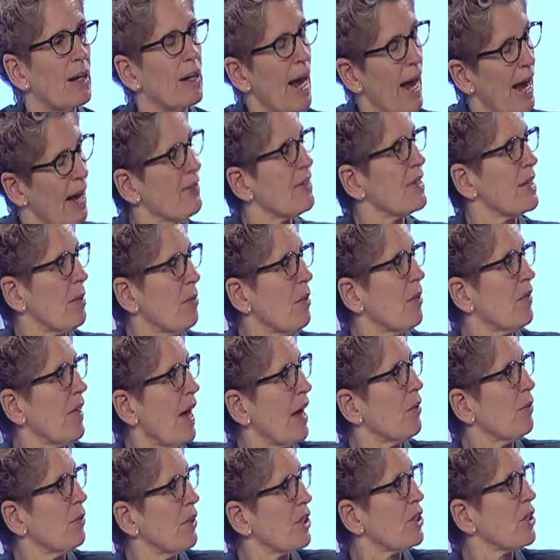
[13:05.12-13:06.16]
to have some of
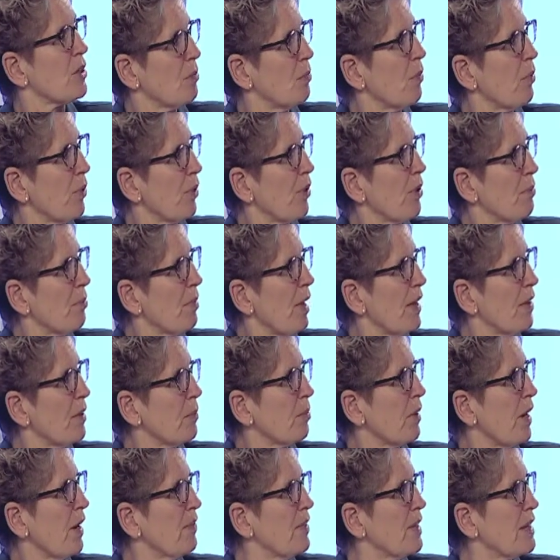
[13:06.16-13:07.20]
that risk borne by the
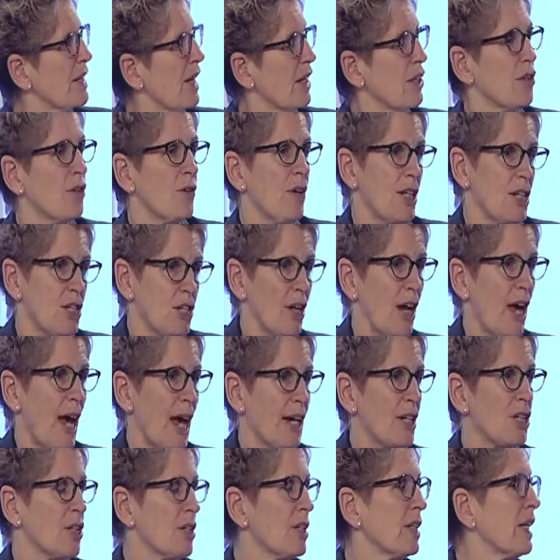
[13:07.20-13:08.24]
private sector and to
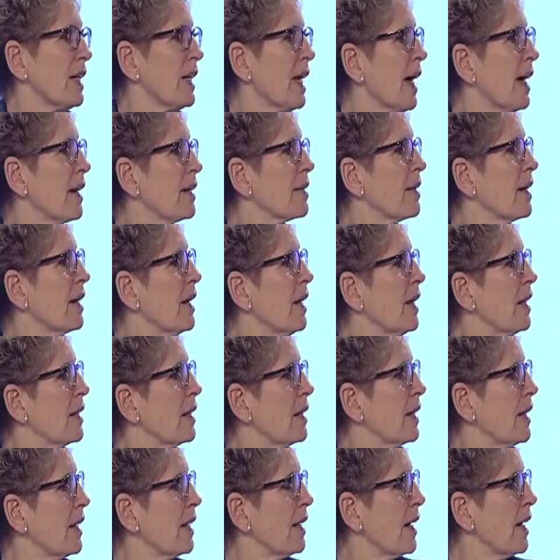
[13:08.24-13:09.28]
actually get
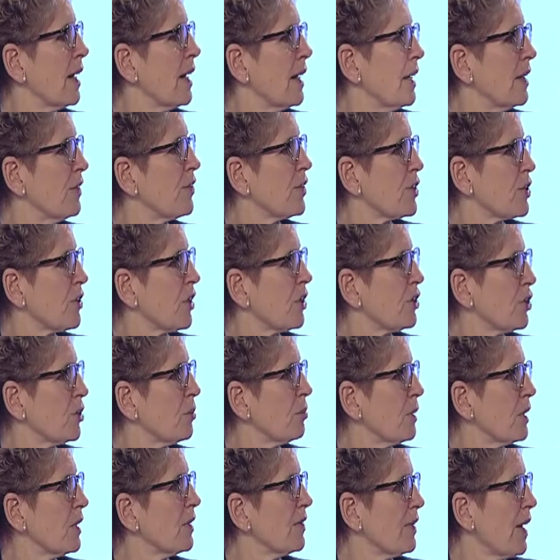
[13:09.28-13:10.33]
the uh, infrastructure
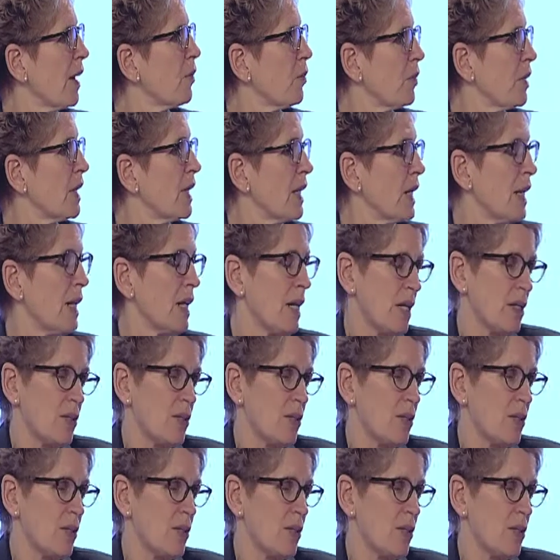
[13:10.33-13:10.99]
built that we need.